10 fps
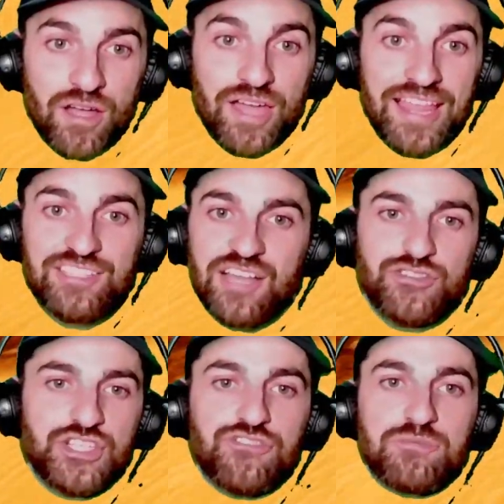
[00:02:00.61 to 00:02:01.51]
Okay, that's
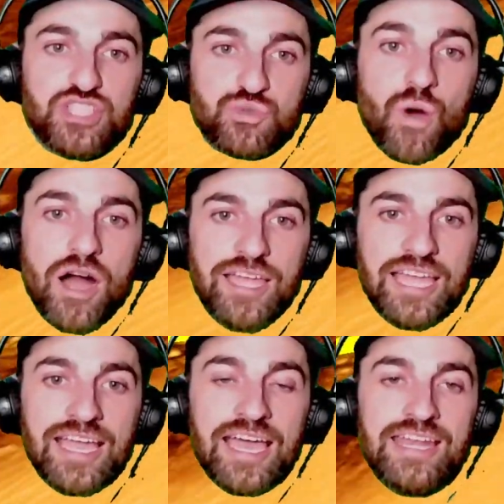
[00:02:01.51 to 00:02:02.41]
level two from just
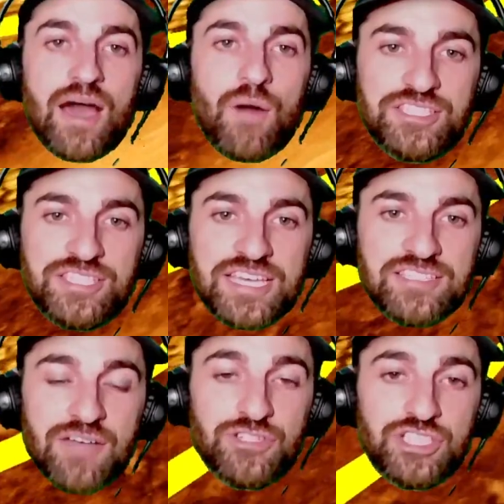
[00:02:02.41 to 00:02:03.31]
walking. Now this.
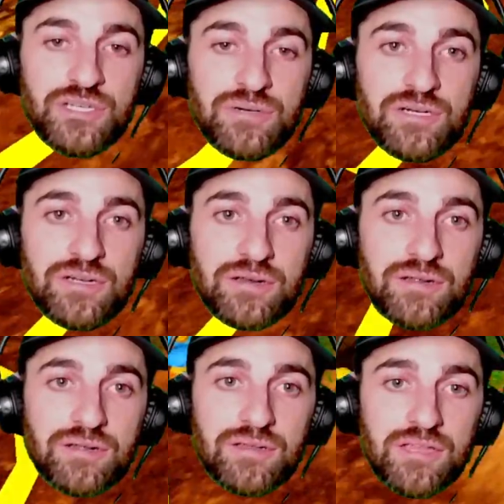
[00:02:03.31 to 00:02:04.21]
Level two,
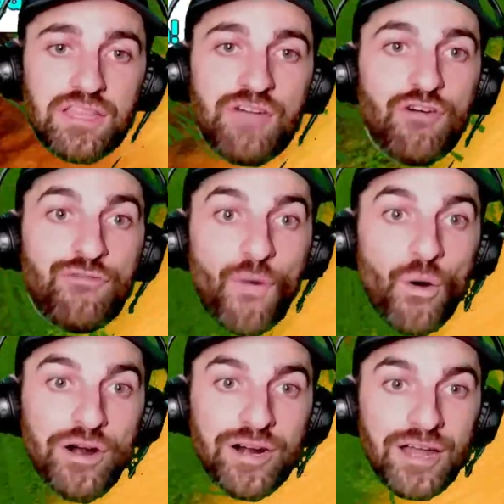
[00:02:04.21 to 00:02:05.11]
level
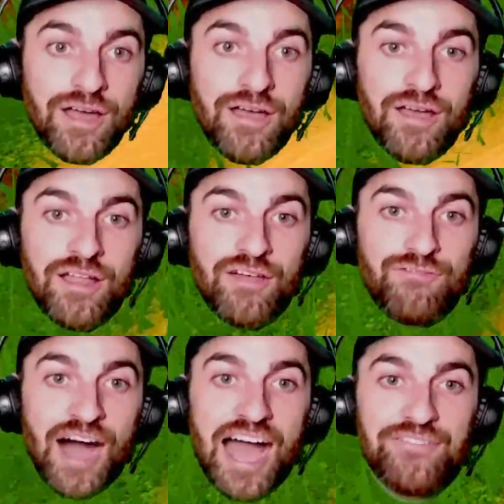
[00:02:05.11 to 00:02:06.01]
four,
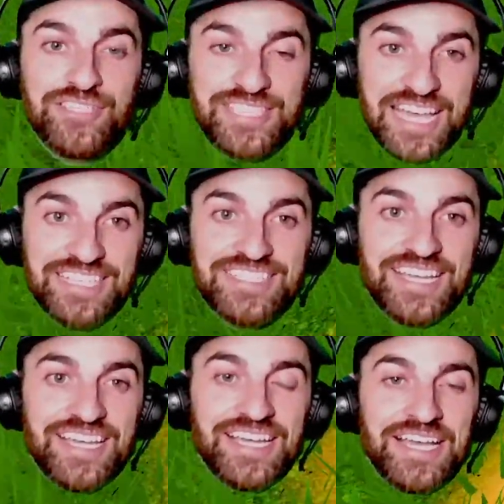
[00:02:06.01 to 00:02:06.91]
five, six,
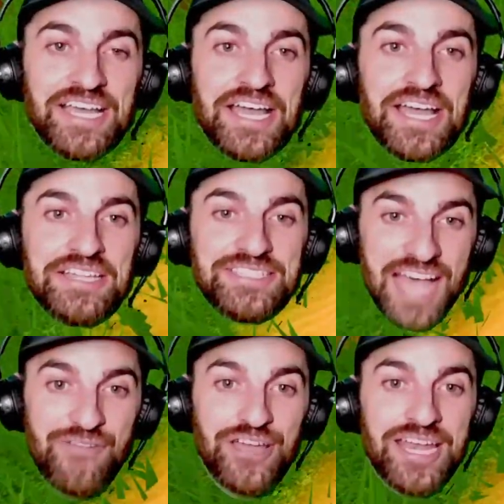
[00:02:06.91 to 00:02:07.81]

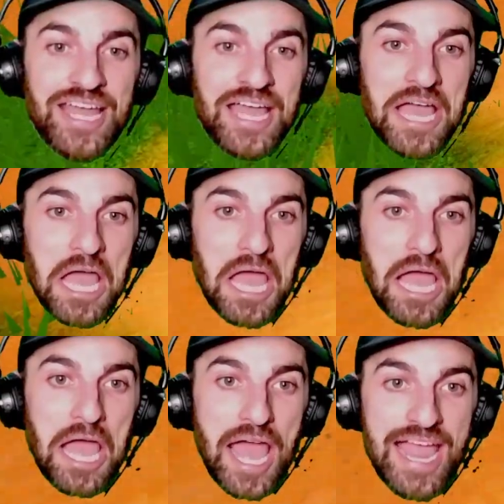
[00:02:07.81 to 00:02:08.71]
seven,
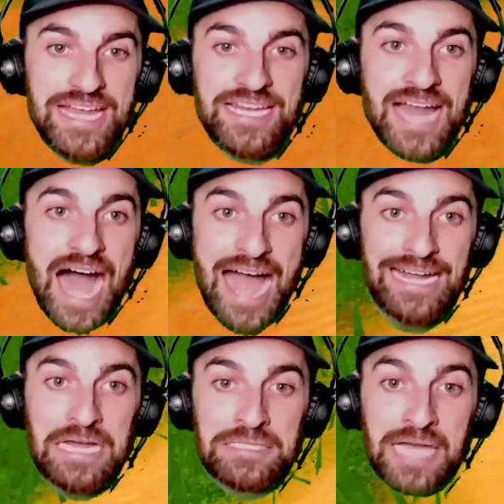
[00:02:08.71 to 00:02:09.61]
eight,
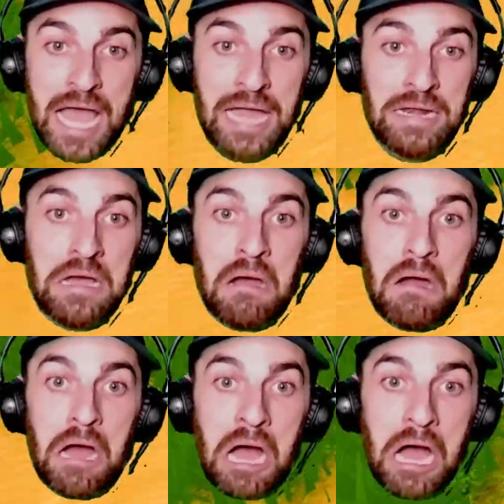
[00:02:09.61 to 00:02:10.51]
nine, ten.
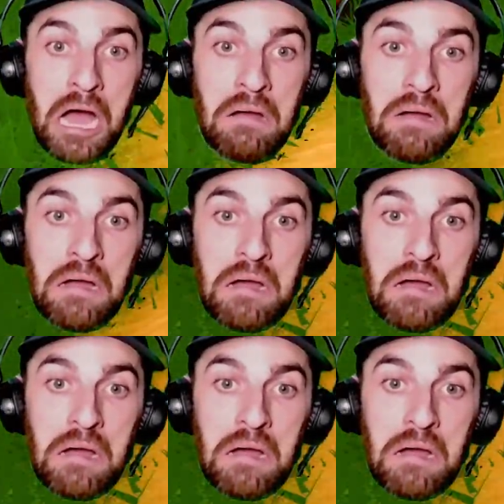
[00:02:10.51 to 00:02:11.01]
Oh!